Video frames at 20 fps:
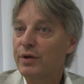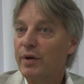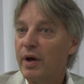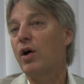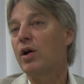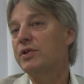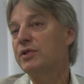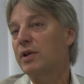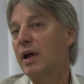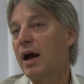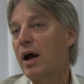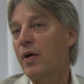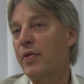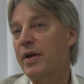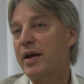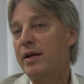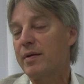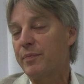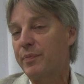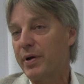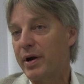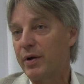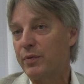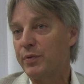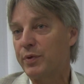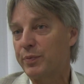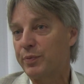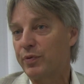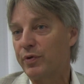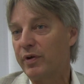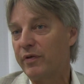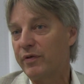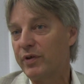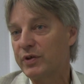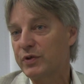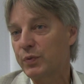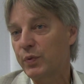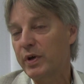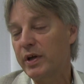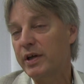also how they compared with
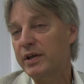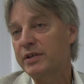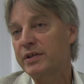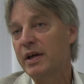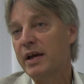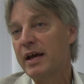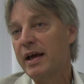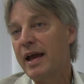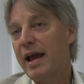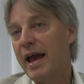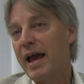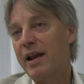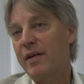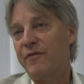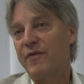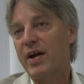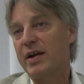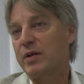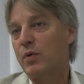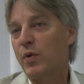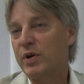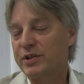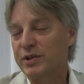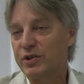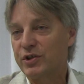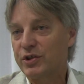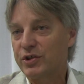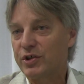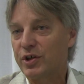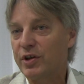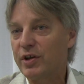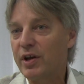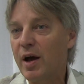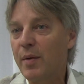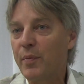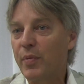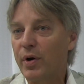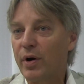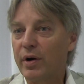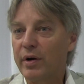previous weeks. And in fact, it wasn't just a
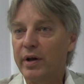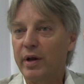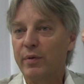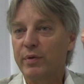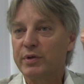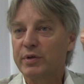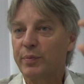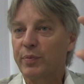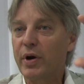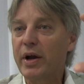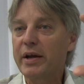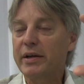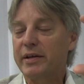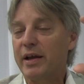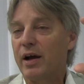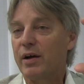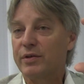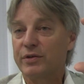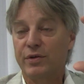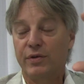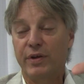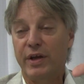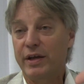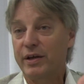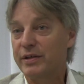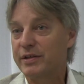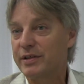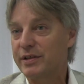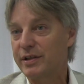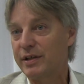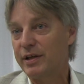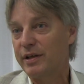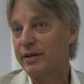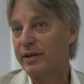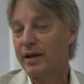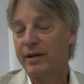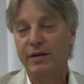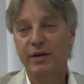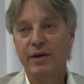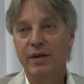number, it was a breakdown. So they could see
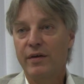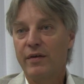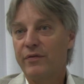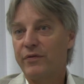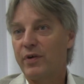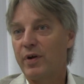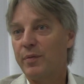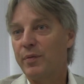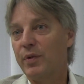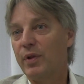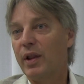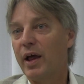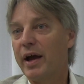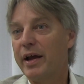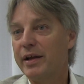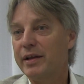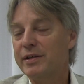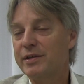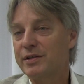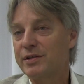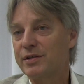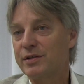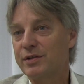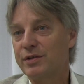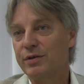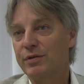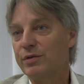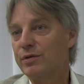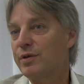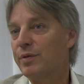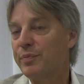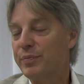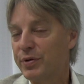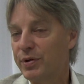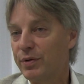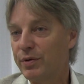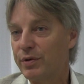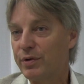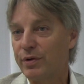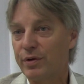that from lights to
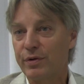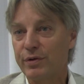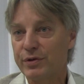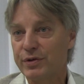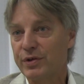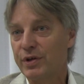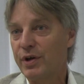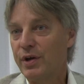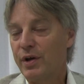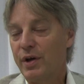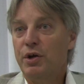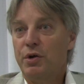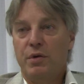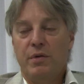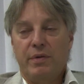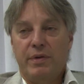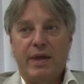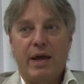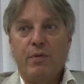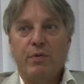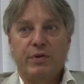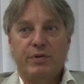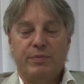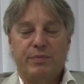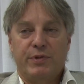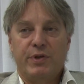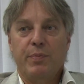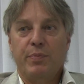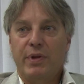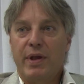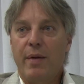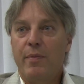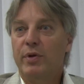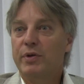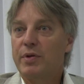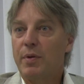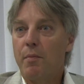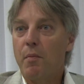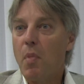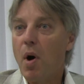computers, they were simply able
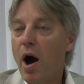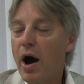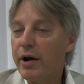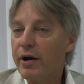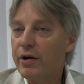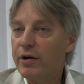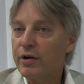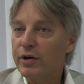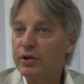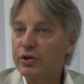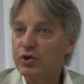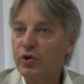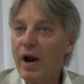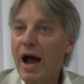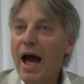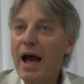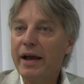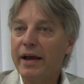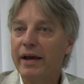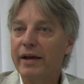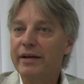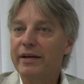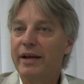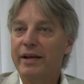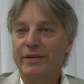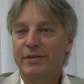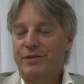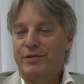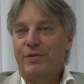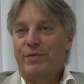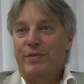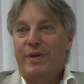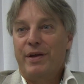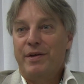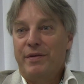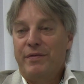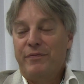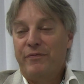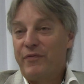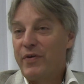to monitor and track it, and so they
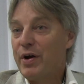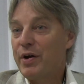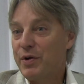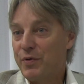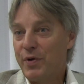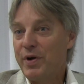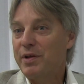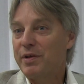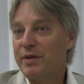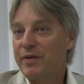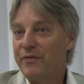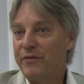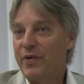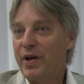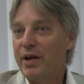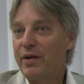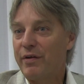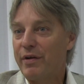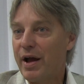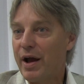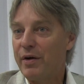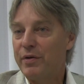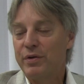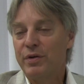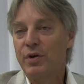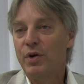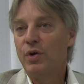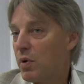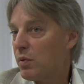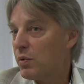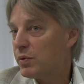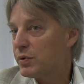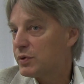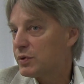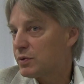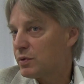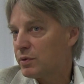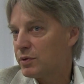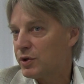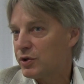could very quickly figure out what
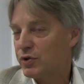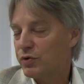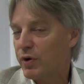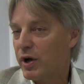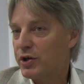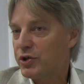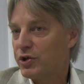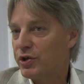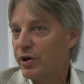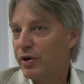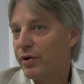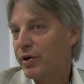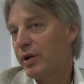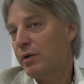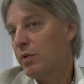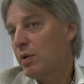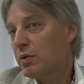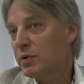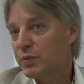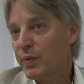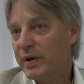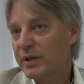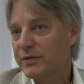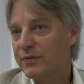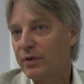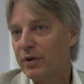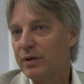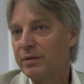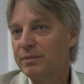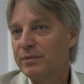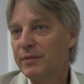was discretionary and what was wasteful.